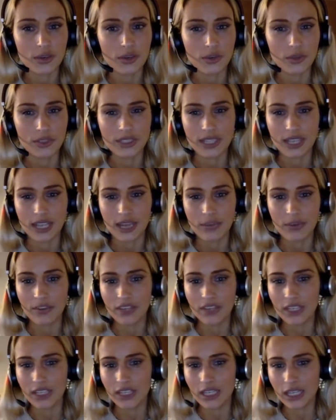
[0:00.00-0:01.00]
was the name
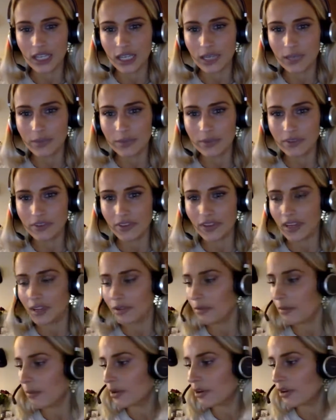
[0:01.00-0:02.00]
of it, if I
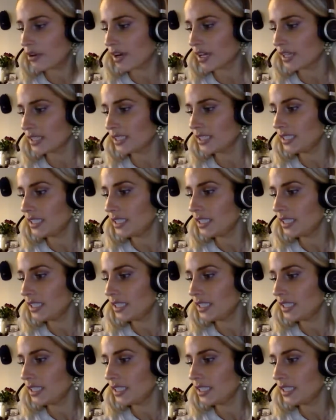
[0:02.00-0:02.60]
remember correctly.